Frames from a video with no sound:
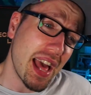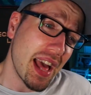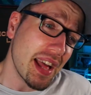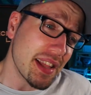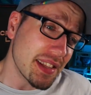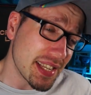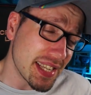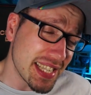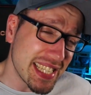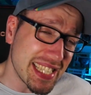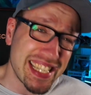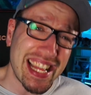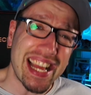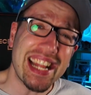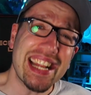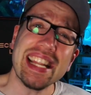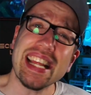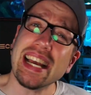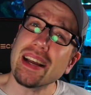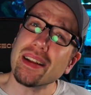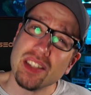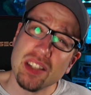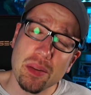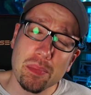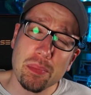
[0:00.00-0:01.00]
To stand
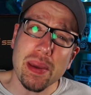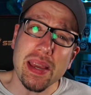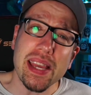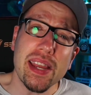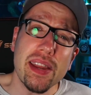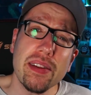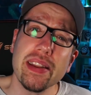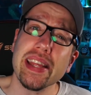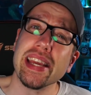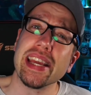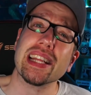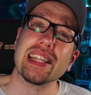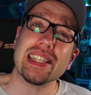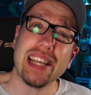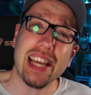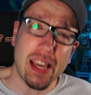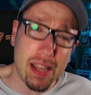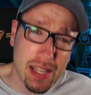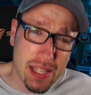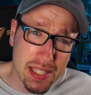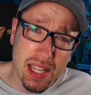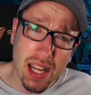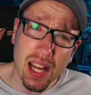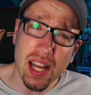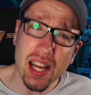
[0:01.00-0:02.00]
out, to be unique, takes
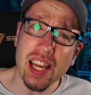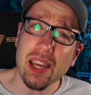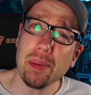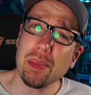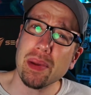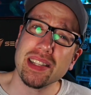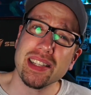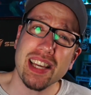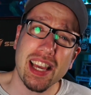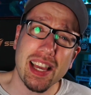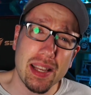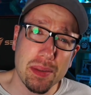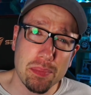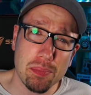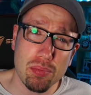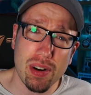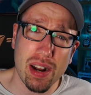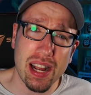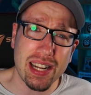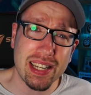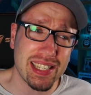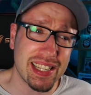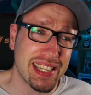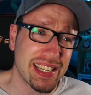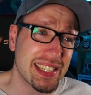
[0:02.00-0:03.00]
time, it takes
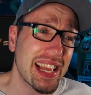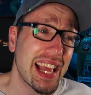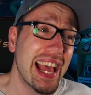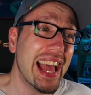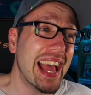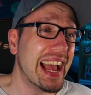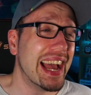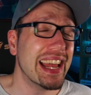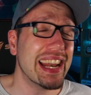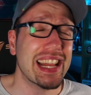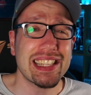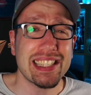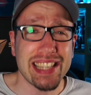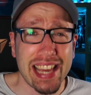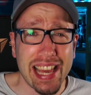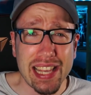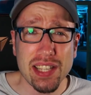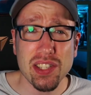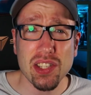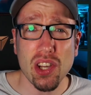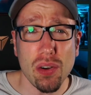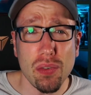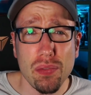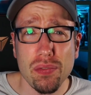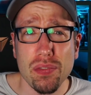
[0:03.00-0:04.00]
practice, and it takes
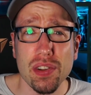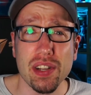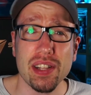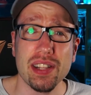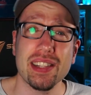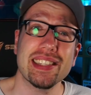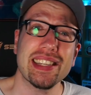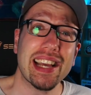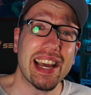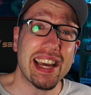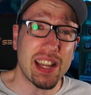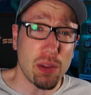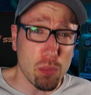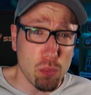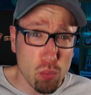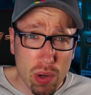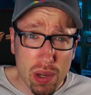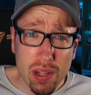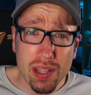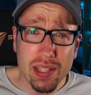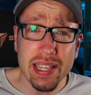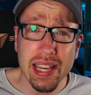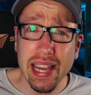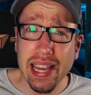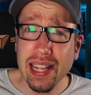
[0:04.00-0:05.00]
confidence, and it
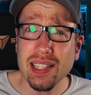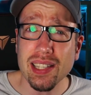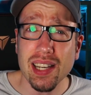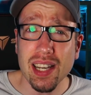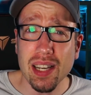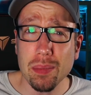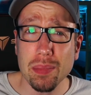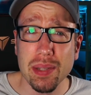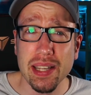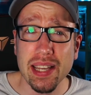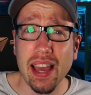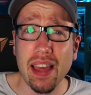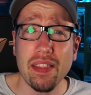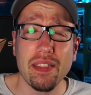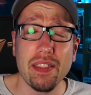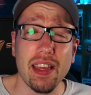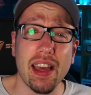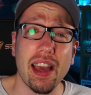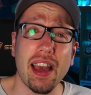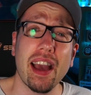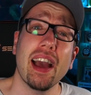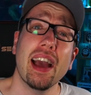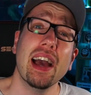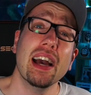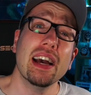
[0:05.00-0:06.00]
will take time to get
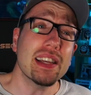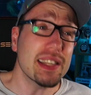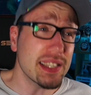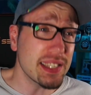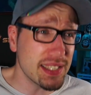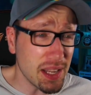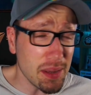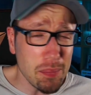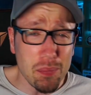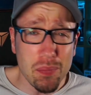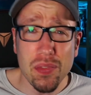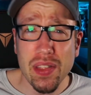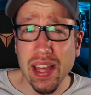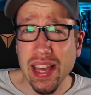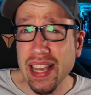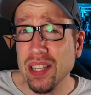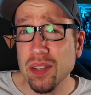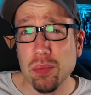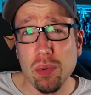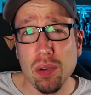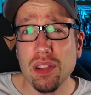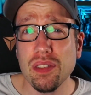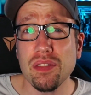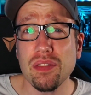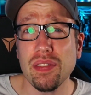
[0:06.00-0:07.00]
there. Some things
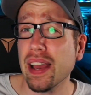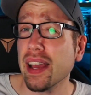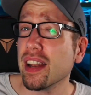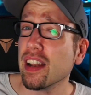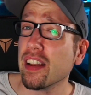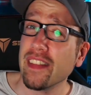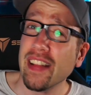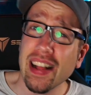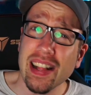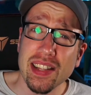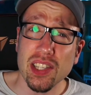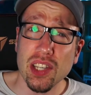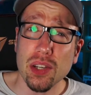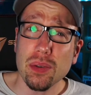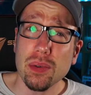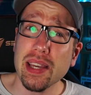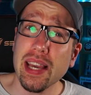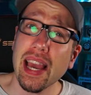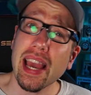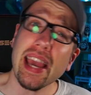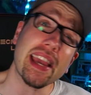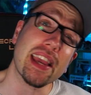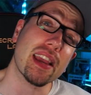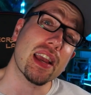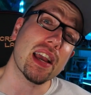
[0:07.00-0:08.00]
will fail, and that's
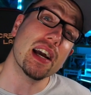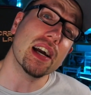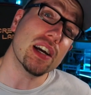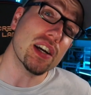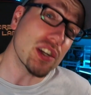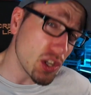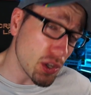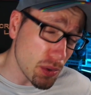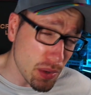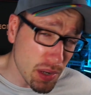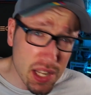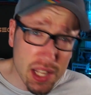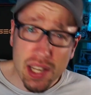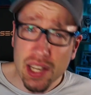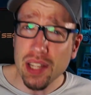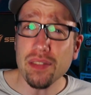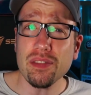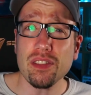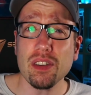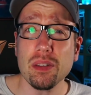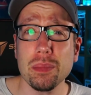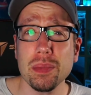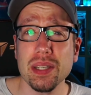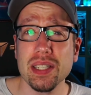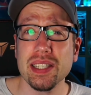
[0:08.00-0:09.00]
okay. You learn
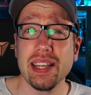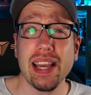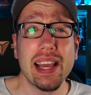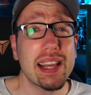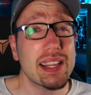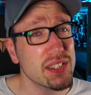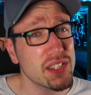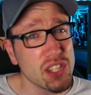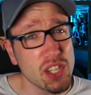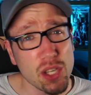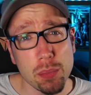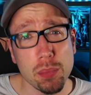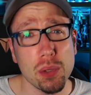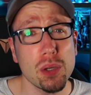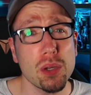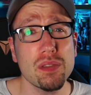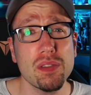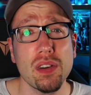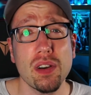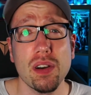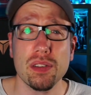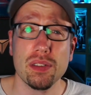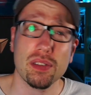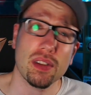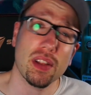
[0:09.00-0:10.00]
from mistakes and you move
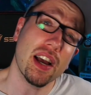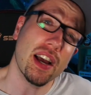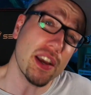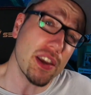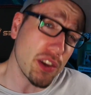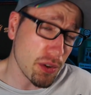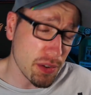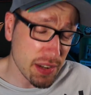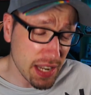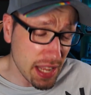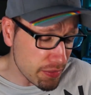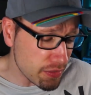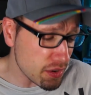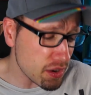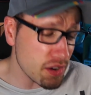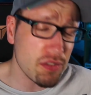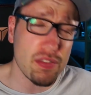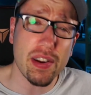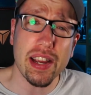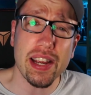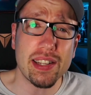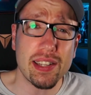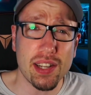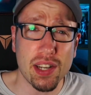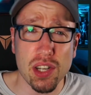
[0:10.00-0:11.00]
on. You're never
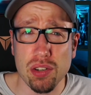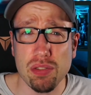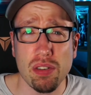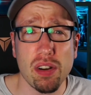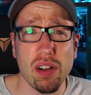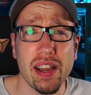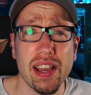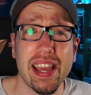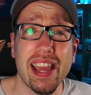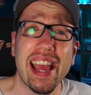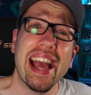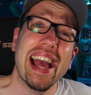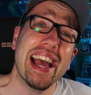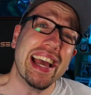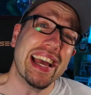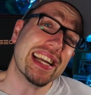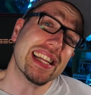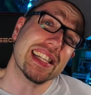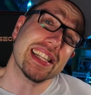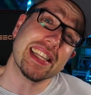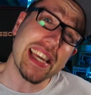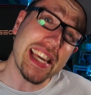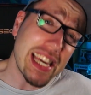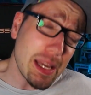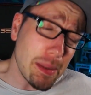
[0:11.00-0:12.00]
afraid to try,
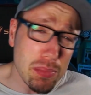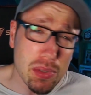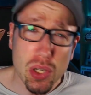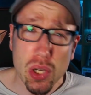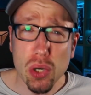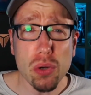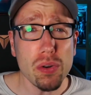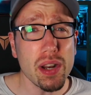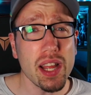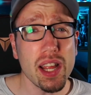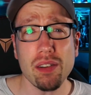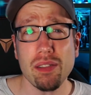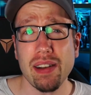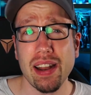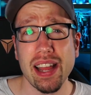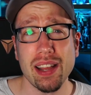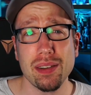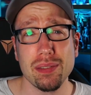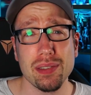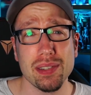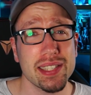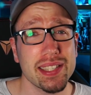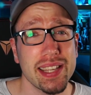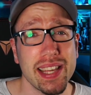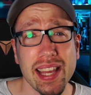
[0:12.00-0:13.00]
and keep touring
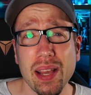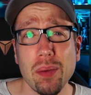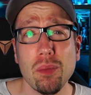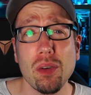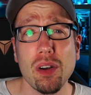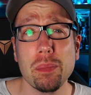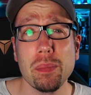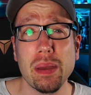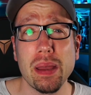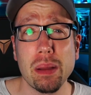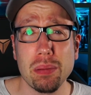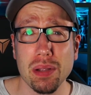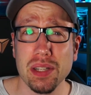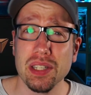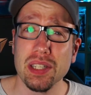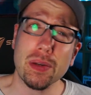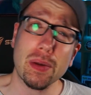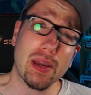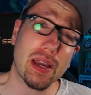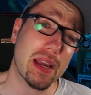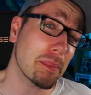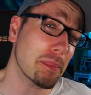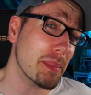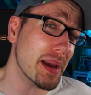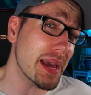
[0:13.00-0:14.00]
around, seeing what people are
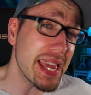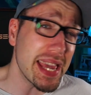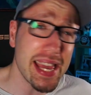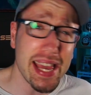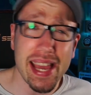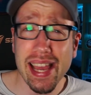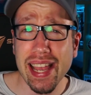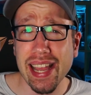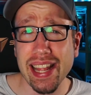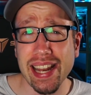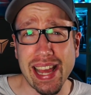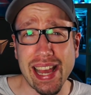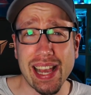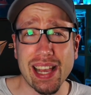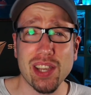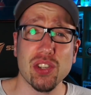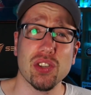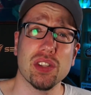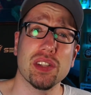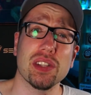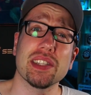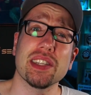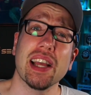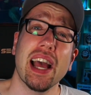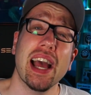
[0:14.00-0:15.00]
doing, making
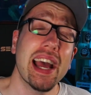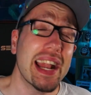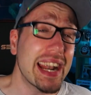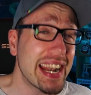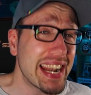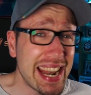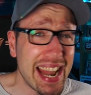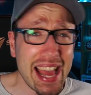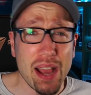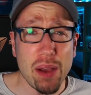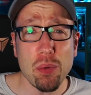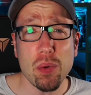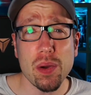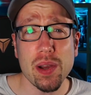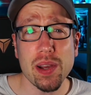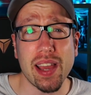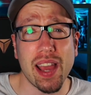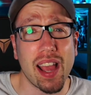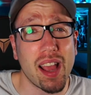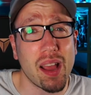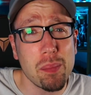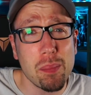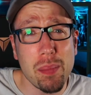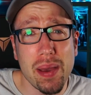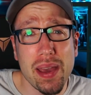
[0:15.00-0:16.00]
connections,
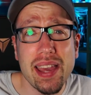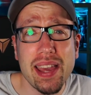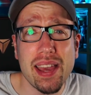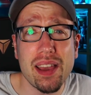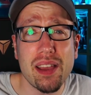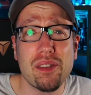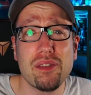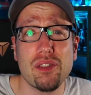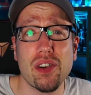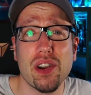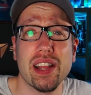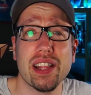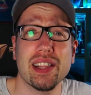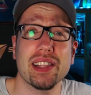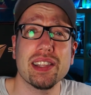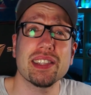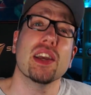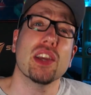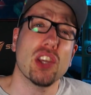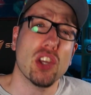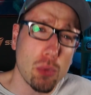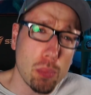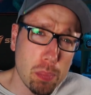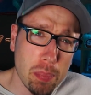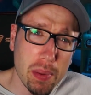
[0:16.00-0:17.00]
networking and making friends.
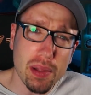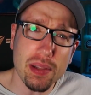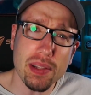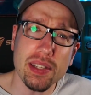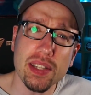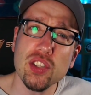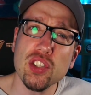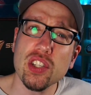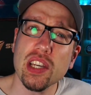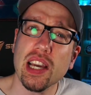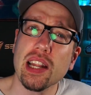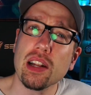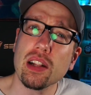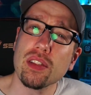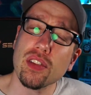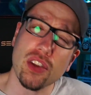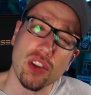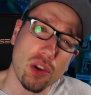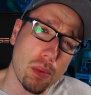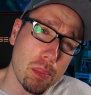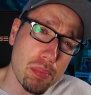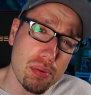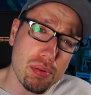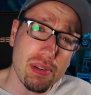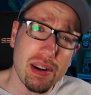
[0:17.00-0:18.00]
You build a channel that
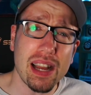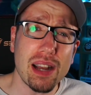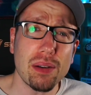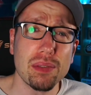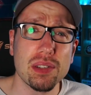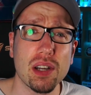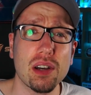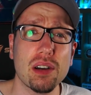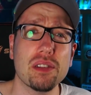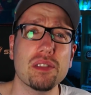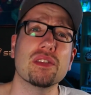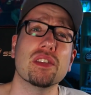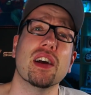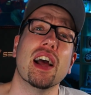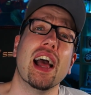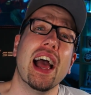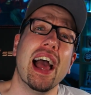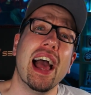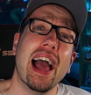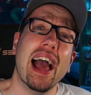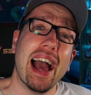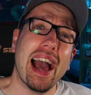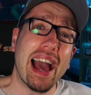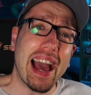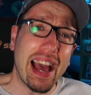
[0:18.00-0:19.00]
you're proud of,
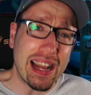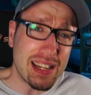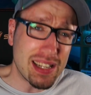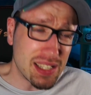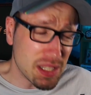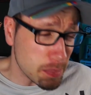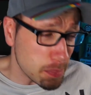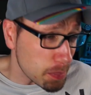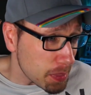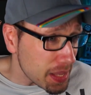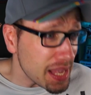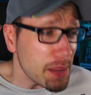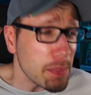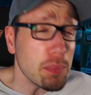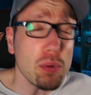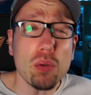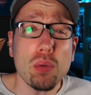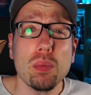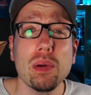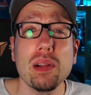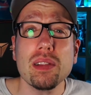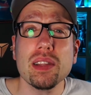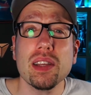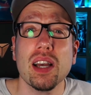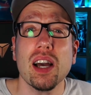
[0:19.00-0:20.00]
and people
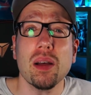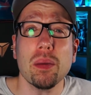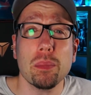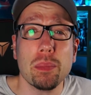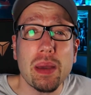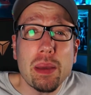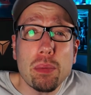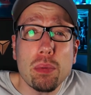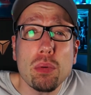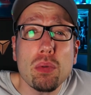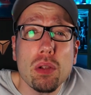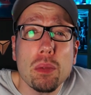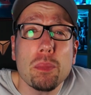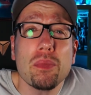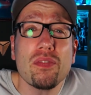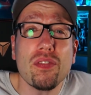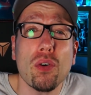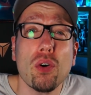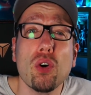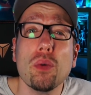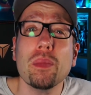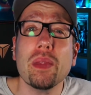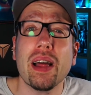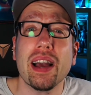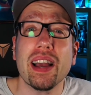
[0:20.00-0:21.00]
will come. People will
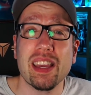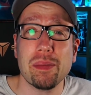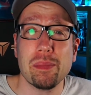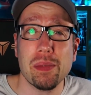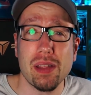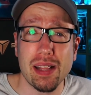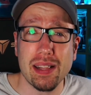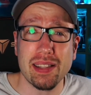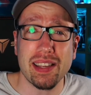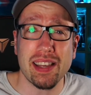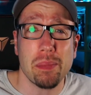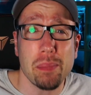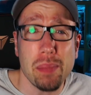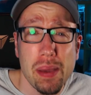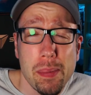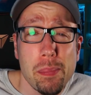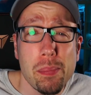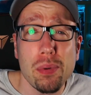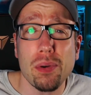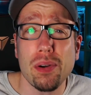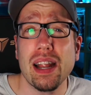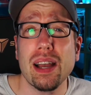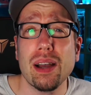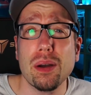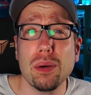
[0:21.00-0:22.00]
form that community and be
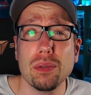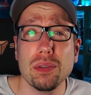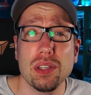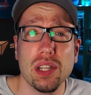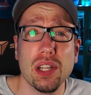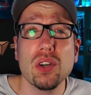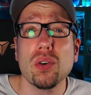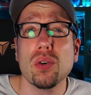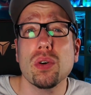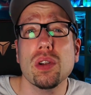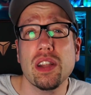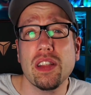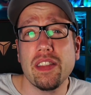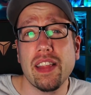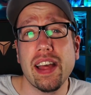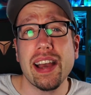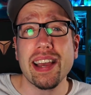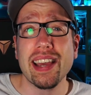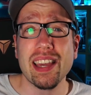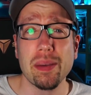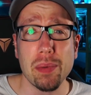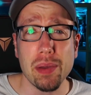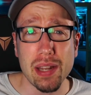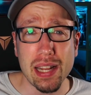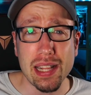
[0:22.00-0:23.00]
proud to call it their
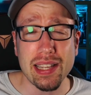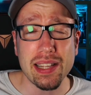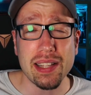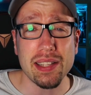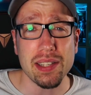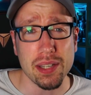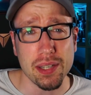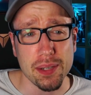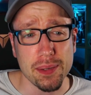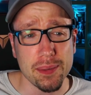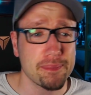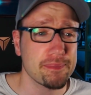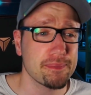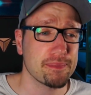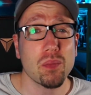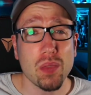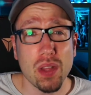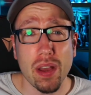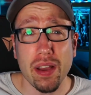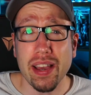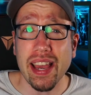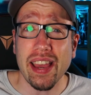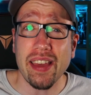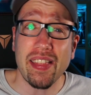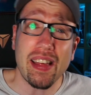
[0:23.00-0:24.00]
community too.
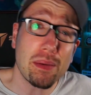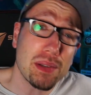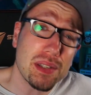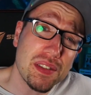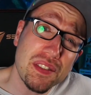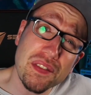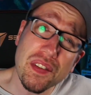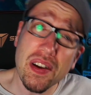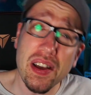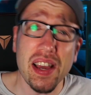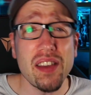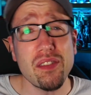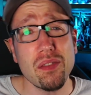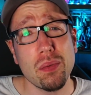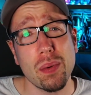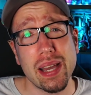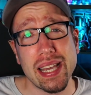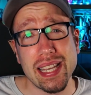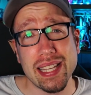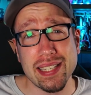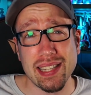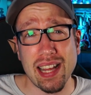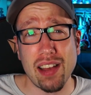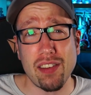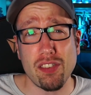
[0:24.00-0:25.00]
Okay, that was 5
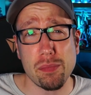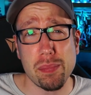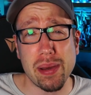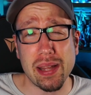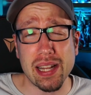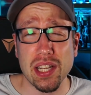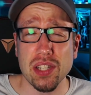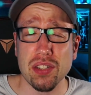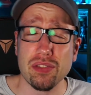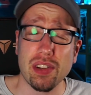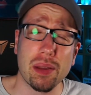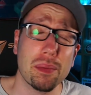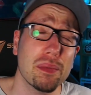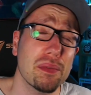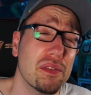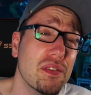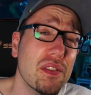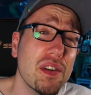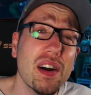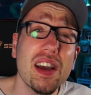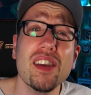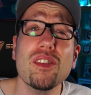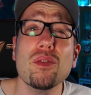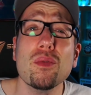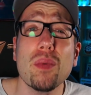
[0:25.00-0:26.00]
ways to have a better stream,
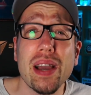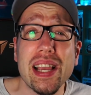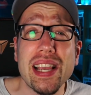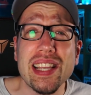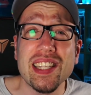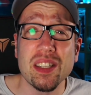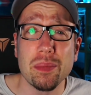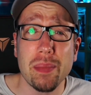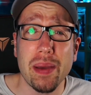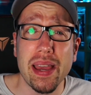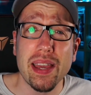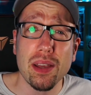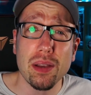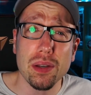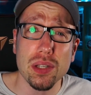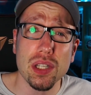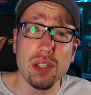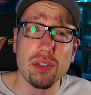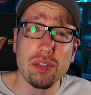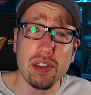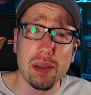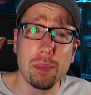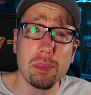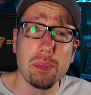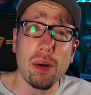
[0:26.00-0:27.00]
5 ways to make your
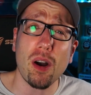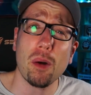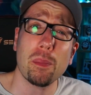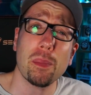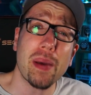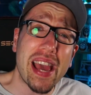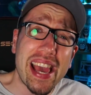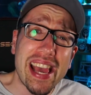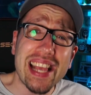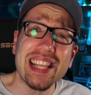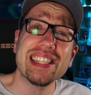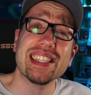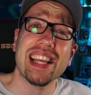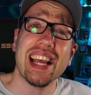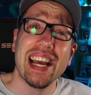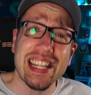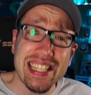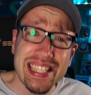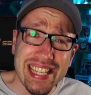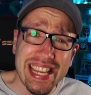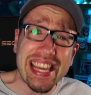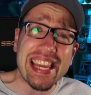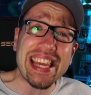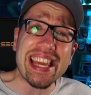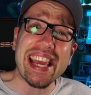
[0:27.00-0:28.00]
stream pop.
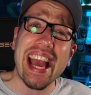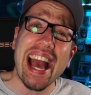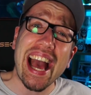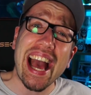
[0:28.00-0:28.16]
S.T.A.R.T.